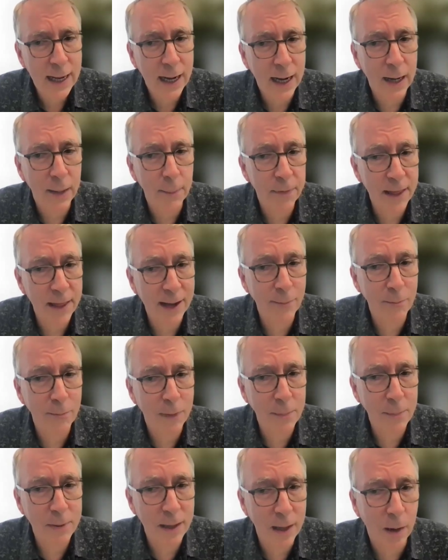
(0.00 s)
Um, that
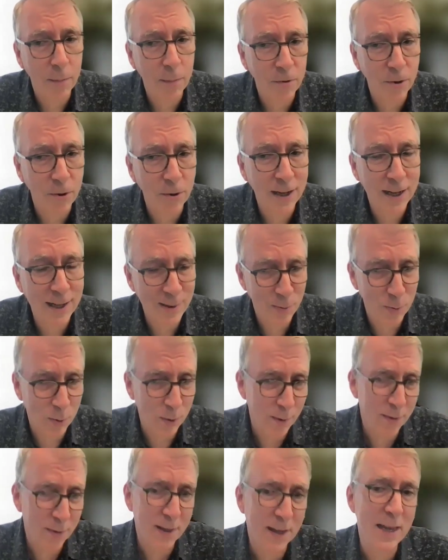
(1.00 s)
might be helpful as
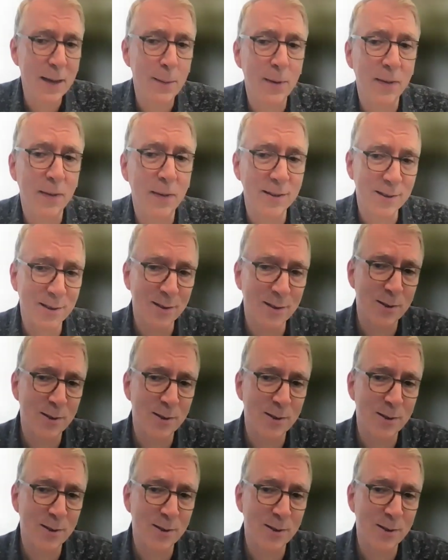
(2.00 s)
we're thinking about this.